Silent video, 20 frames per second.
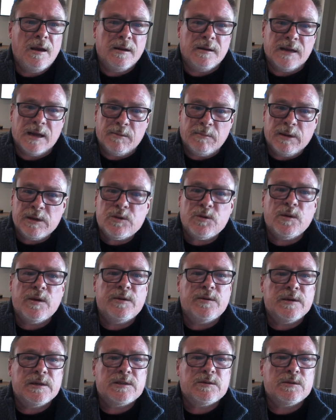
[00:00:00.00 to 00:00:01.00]
Now, mental
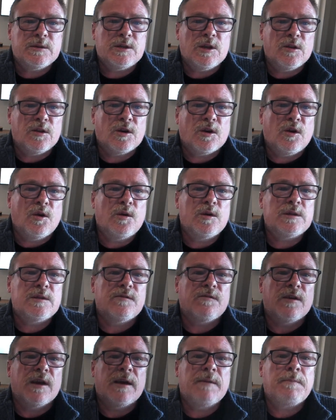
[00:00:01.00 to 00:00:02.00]
illness was not the cause
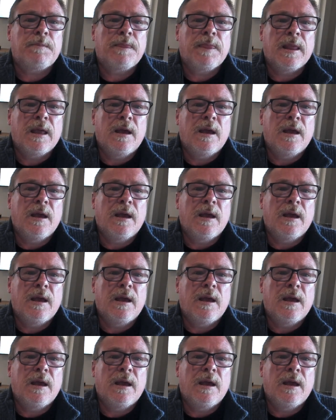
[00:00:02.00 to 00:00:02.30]
of that.